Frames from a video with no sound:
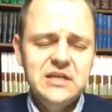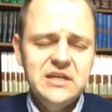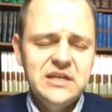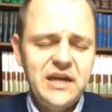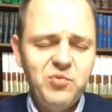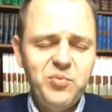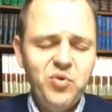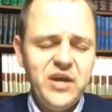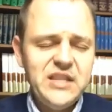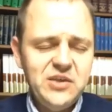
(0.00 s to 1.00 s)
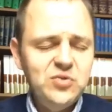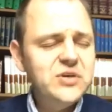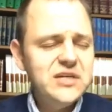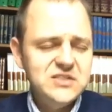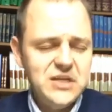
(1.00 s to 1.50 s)
God, we pray that you would
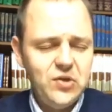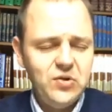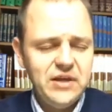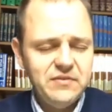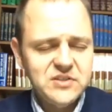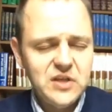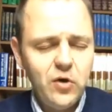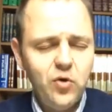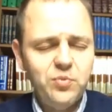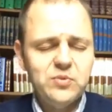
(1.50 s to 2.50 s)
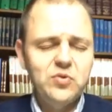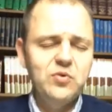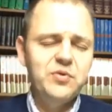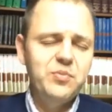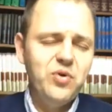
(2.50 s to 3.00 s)
continue to give us hope. Lord,
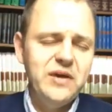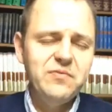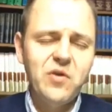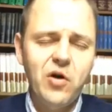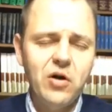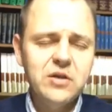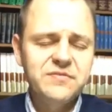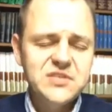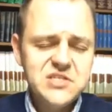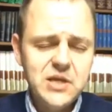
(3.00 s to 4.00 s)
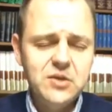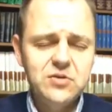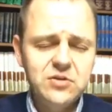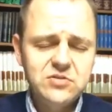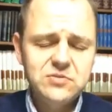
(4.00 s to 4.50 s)
we pray for all of the
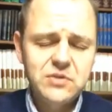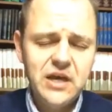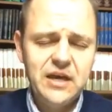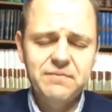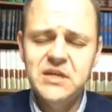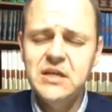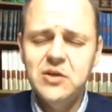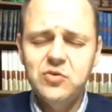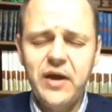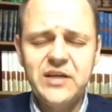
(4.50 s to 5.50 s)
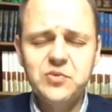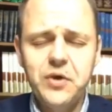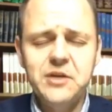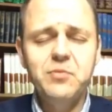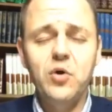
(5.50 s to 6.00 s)
seniors um,
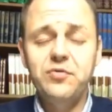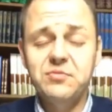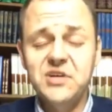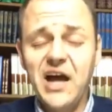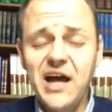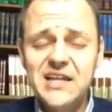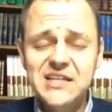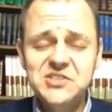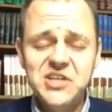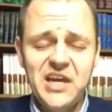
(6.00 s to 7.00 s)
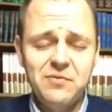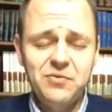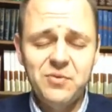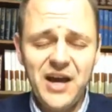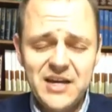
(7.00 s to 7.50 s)
graduating both from college and
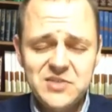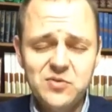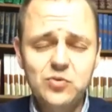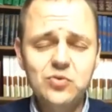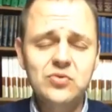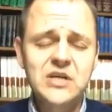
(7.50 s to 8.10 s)
from high school.